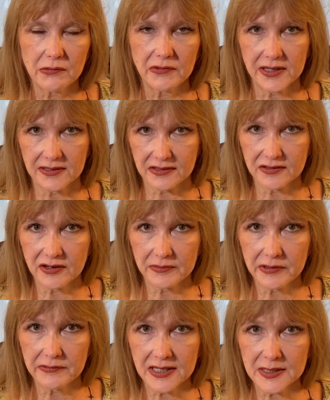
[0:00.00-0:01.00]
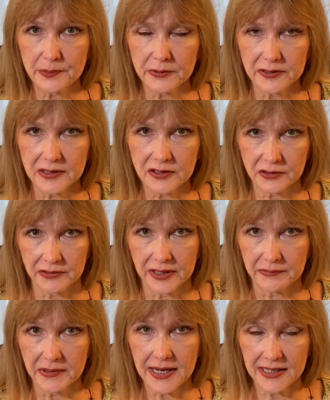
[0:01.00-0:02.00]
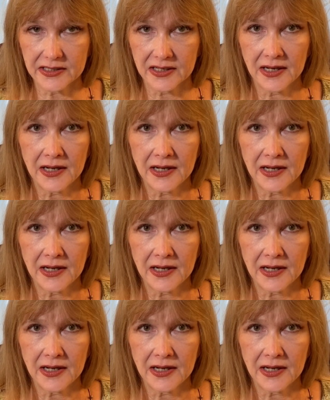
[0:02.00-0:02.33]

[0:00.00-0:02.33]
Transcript: What is a normal respiratory rate?